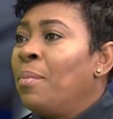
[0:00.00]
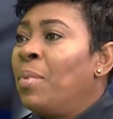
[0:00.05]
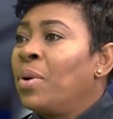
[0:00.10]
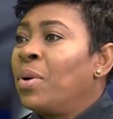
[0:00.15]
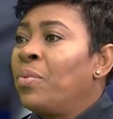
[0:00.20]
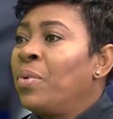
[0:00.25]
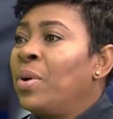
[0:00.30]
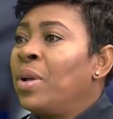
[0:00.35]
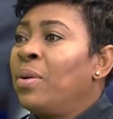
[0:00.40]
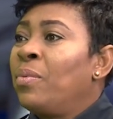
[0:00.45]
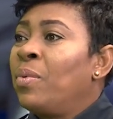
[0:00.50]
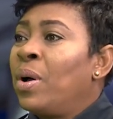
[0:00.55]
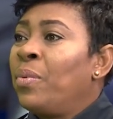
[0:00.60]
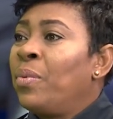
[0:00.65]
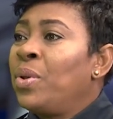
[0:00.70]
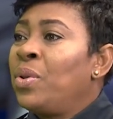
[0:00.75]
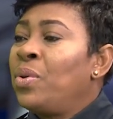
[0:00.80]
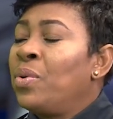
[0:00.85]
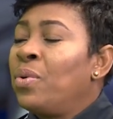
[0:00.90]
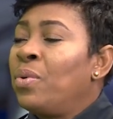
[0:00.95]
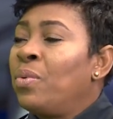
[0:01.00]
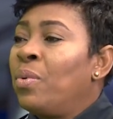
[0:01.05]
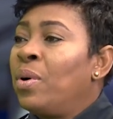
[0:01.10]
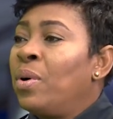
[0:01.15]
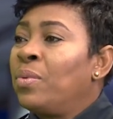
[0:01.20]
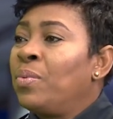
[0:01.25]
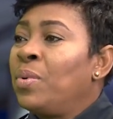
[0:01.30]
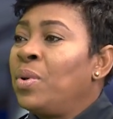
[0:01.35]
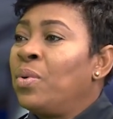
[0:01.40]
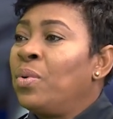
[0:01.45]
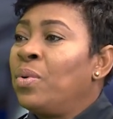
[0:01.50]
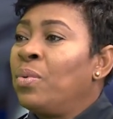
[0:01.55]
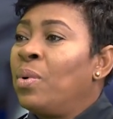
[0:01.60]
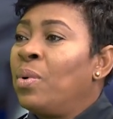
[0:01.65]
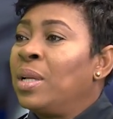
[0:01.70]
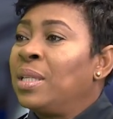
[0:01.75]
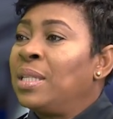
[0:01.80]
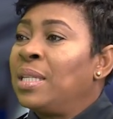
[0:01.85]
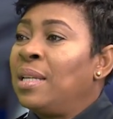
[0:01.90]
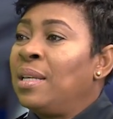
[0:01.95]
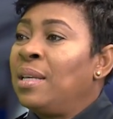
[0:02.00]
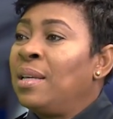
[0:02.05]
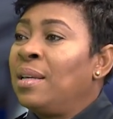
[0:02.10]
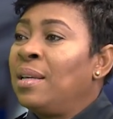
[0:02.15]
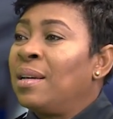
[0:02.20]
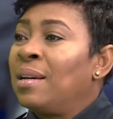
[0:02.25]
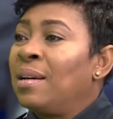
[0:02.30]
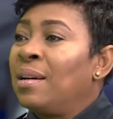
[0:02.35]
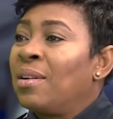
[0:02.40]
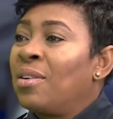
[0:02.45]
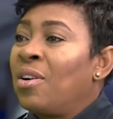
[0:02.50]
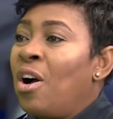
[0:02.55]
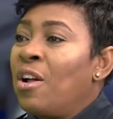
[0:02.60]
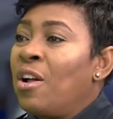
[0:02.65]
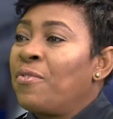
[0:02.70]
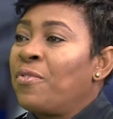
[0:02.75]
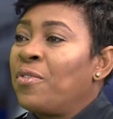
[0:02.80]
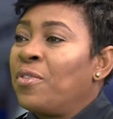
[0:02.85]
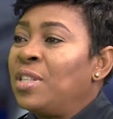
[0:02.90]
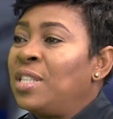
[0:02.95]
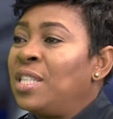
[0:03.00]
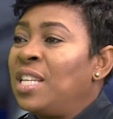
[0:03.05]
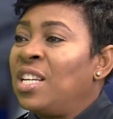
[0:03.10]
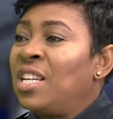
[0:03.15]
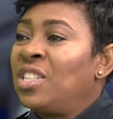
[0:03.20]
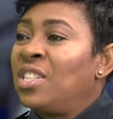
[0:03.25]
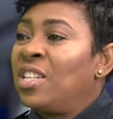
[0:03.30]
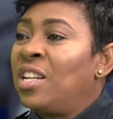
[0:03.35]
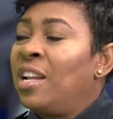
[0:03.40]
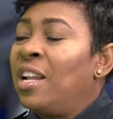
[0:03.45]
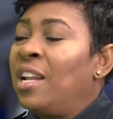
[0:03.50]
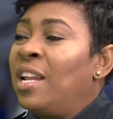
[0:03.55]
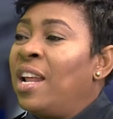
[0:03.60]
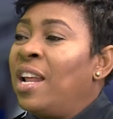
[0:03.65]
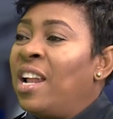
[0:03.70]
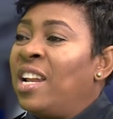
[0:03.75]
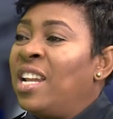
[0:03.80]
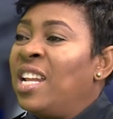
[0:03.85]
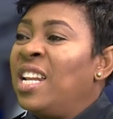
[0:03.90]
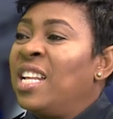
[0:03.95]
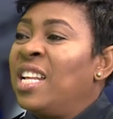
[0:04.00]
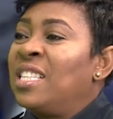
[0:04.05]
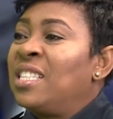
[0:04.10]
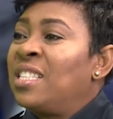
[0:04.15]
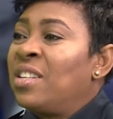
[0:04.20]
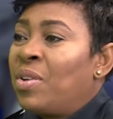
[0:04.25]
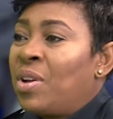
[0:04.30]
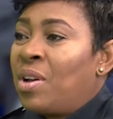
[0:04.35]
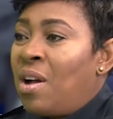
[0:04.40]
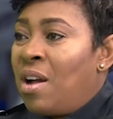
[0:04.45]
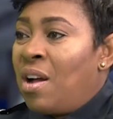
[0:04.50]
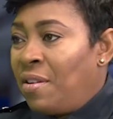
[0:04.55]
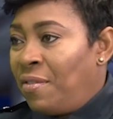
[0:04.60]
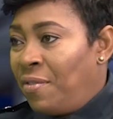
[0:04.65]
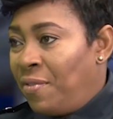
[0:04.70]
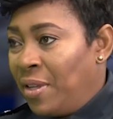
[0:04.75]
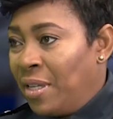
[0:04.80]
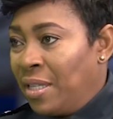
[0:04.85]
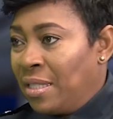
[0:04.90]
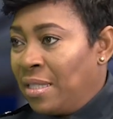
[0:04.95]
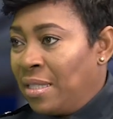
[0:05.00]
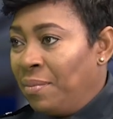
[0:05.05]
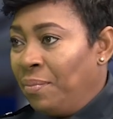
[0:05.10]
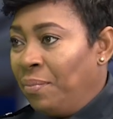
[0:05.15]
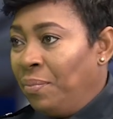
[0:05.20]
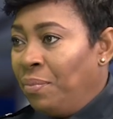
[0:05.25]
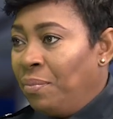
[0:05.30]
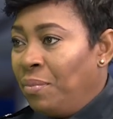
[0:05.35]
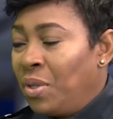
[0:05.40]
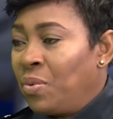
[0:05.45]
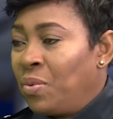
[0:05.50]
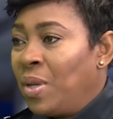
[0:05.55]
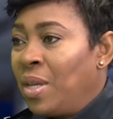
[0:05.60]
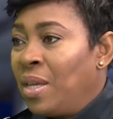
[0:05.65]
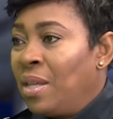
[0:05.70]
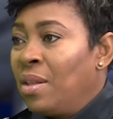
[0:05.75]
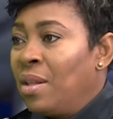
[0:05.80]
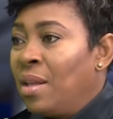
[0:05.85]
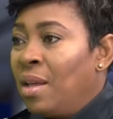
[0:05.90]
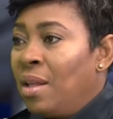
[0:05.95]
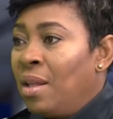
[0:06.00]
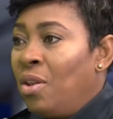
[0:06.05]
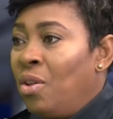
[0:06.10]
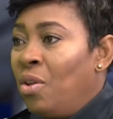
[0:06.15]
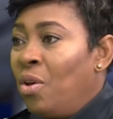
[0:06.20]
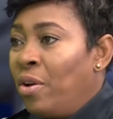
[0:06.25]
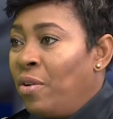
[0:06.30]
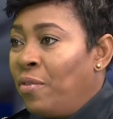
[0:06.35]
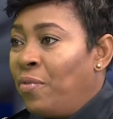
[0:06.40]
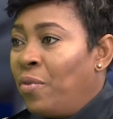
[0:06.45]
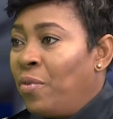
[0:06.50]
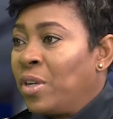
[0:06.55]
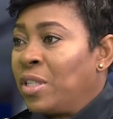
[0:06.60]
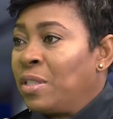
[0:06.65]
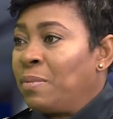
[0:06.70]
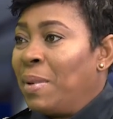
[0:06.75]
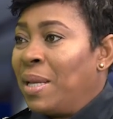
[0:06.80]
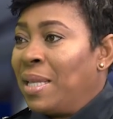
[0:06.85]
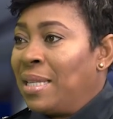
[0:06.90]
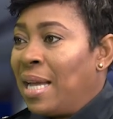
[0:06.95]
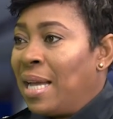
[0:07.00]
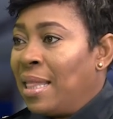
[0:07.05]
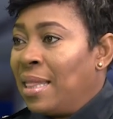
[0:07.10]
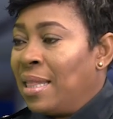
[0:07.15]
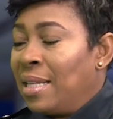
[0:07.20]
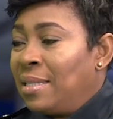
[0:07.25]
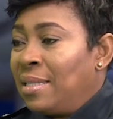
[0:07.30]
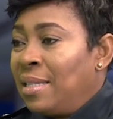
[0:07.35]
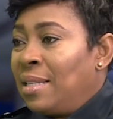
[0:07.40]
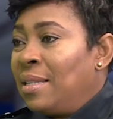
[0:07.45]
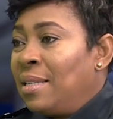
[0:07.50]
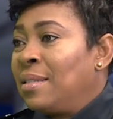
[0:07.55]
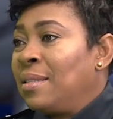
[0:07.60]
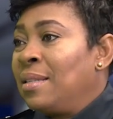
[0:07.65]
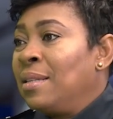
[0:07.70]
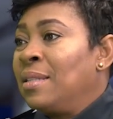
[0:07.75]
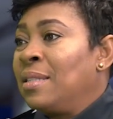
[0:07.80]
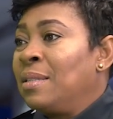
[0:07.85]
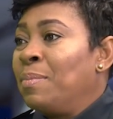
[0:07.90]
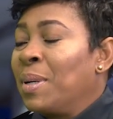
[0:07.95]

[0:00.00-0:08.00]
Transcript: But really what we don't want any confrontation and a necessary conflict between law enforcement and the citizens,